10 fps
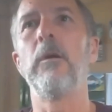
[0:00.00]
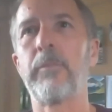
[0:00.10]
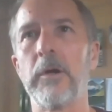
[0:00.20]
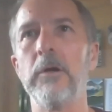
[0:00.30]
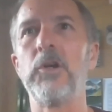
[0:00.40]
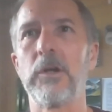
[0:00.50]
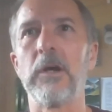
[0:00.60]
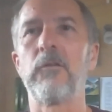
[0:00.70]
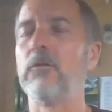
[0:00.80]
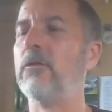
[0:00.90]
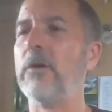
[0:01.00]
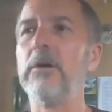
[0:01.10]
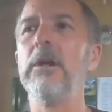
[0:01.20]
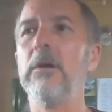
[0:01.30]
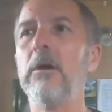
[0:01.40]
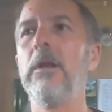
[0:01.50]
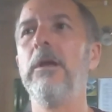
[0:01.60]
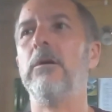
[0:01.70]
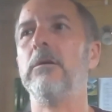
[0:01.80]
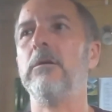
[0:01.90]
approached us very early
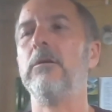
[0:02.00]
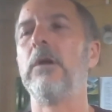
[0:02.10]
on,